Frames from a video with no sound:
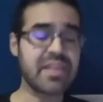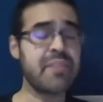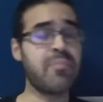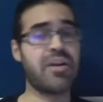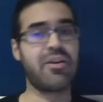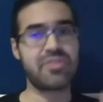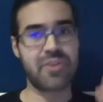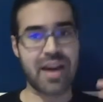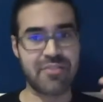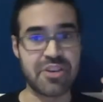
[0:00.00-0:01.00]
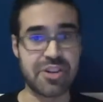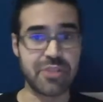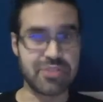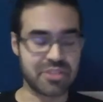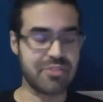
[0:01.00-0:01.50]
but also have a
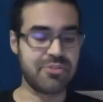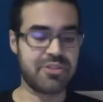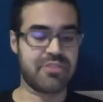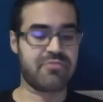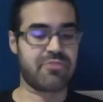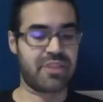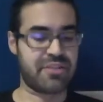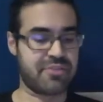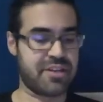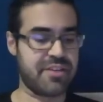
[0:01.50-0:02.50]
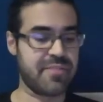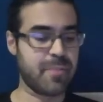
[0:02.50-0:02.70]
known solution for that trade